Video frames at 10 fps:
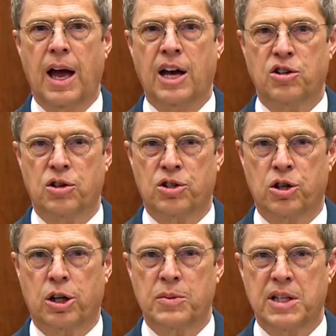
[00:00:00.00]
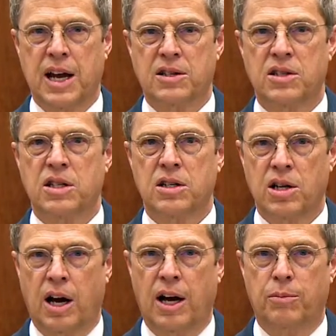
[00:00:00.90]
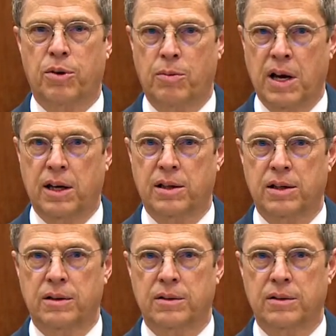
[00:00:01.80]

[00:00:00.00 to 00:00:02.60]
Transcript: as your circumstances and time permit.